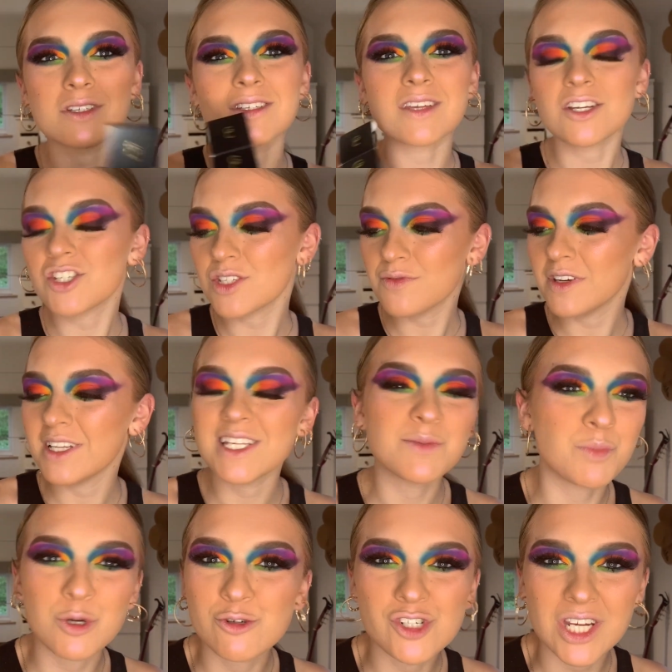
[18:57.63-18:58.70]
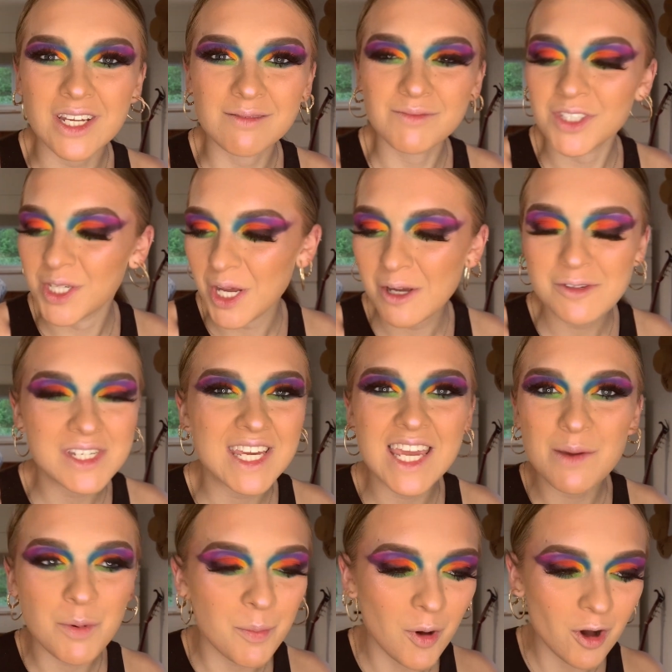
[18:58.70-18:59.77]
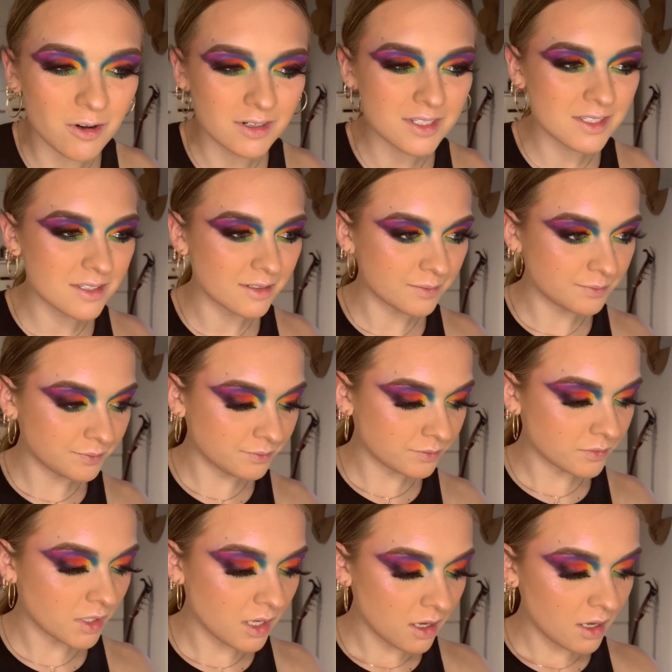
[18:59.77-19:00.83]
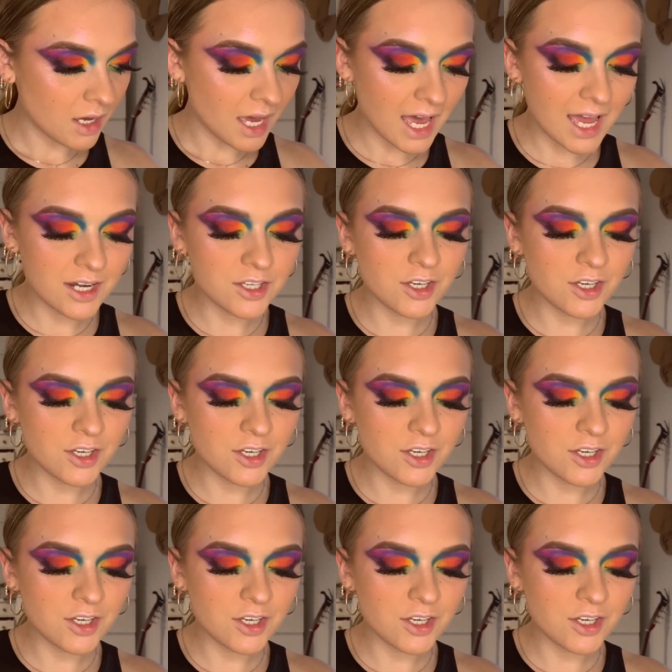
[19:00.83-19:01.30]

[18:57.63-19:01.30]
because I just feel it's bougie, you know, to keep a box. And